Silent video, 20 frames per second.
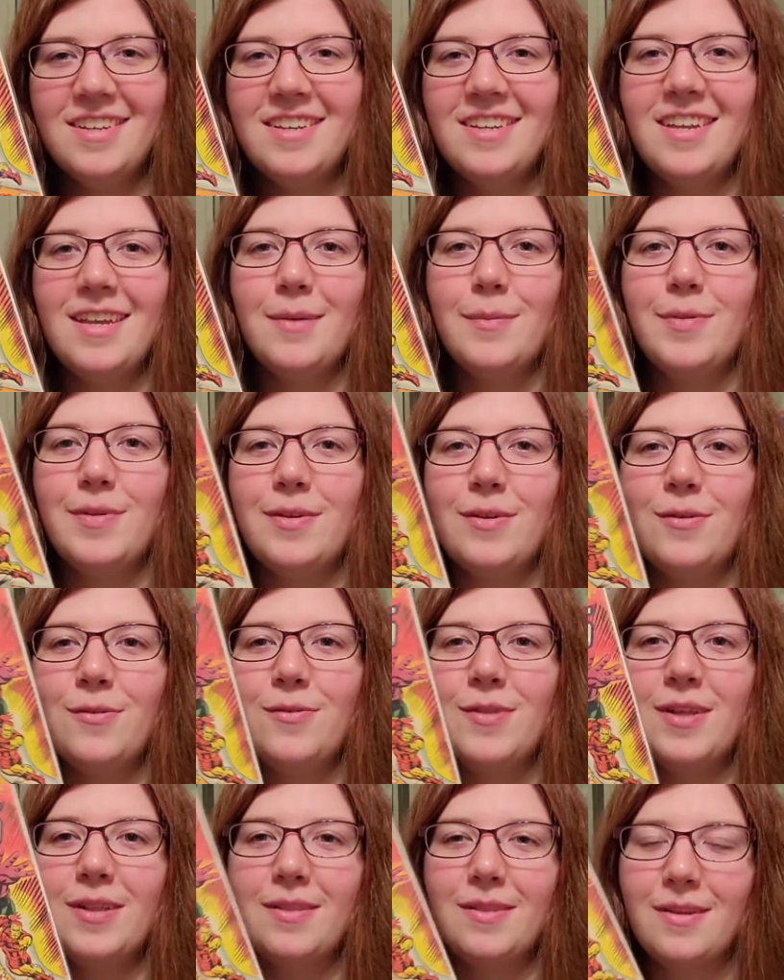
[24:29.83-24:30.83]
Can't believe
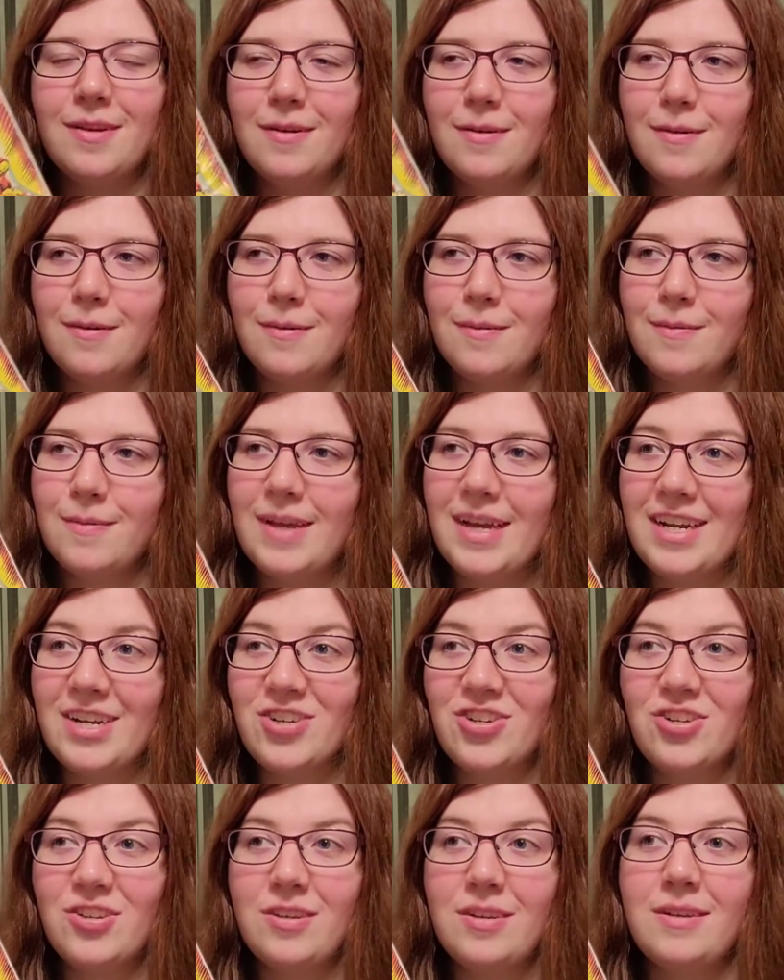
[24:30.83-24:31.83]
that they're
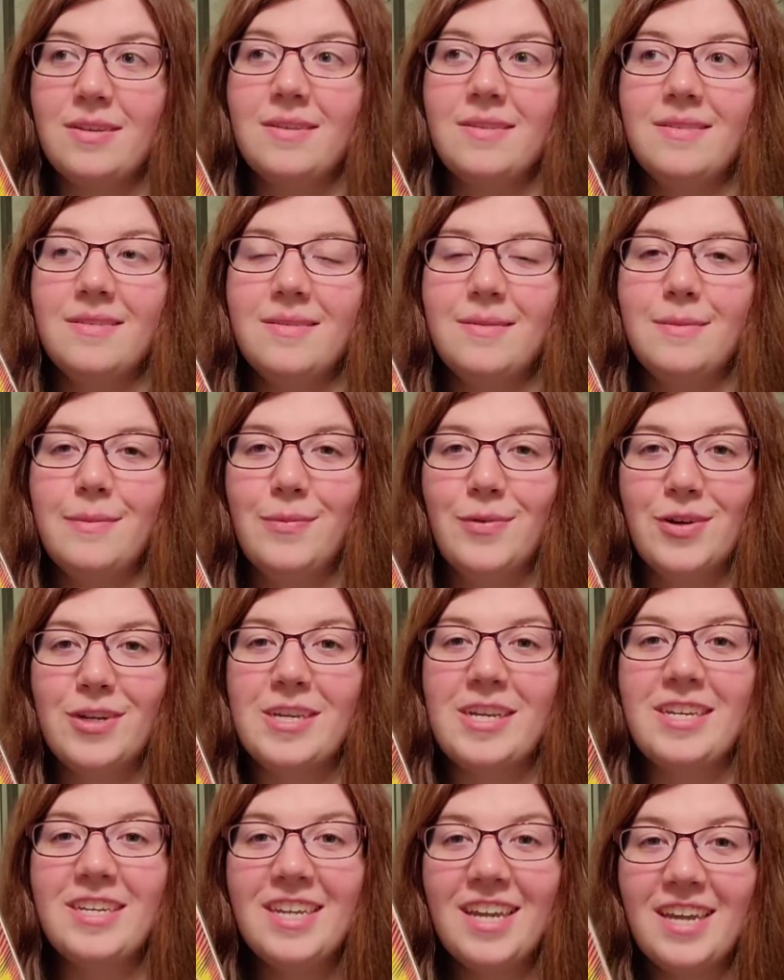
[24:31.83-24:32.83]
actually
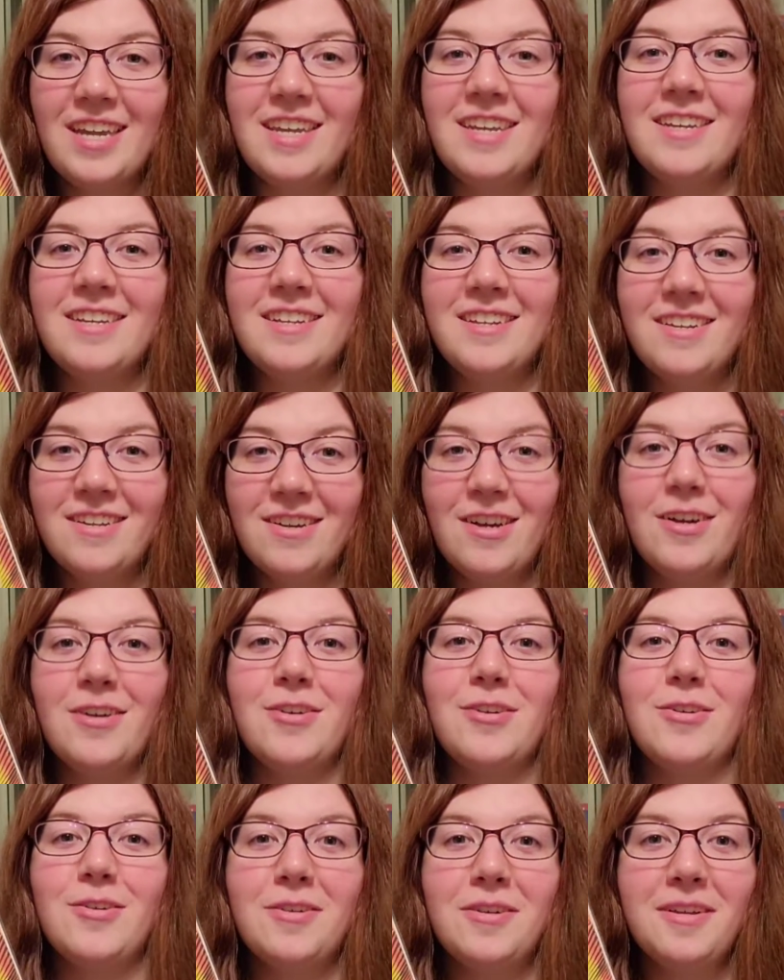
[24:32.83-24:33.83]
bringing Kang the
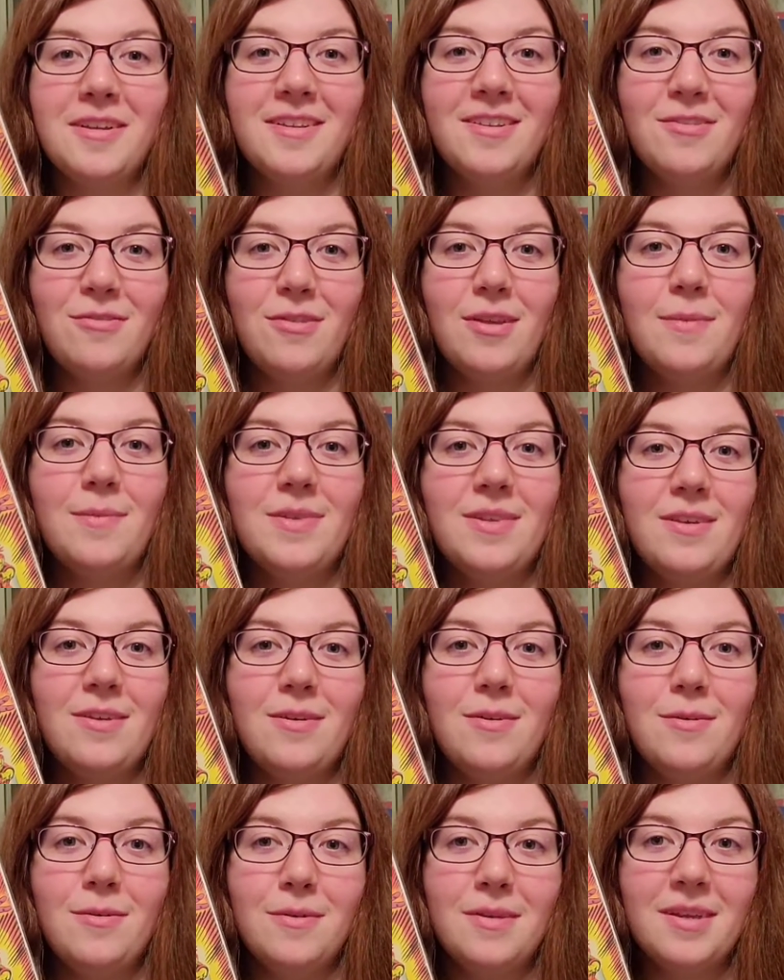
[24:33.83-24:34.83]
Conqueror into the
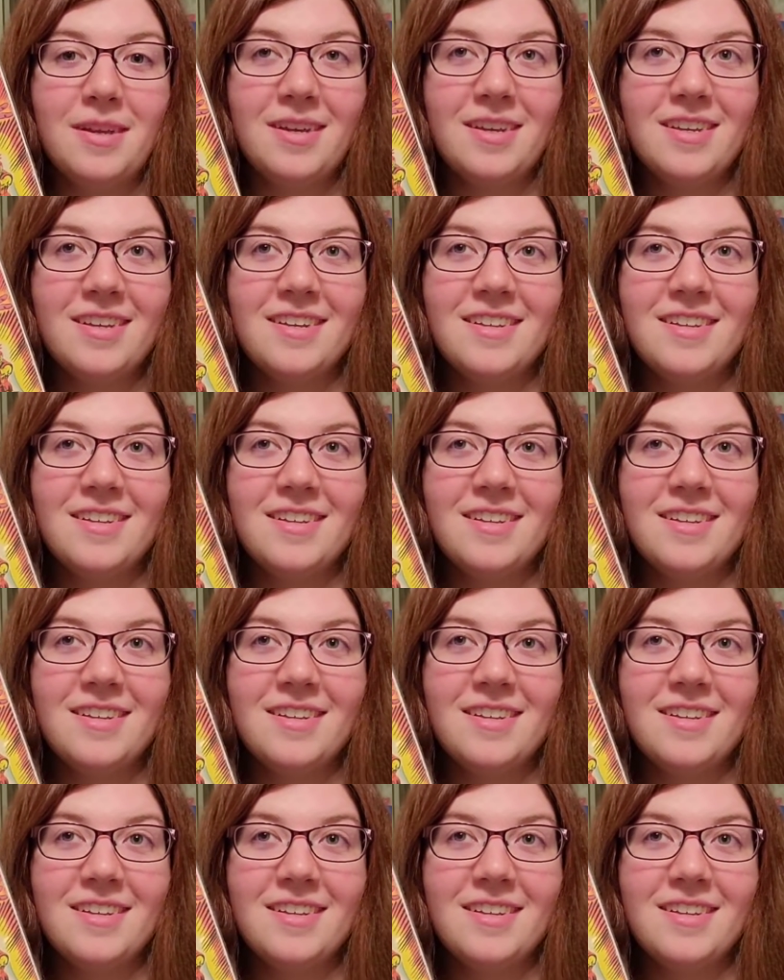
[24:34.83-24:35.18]
MCU. Like,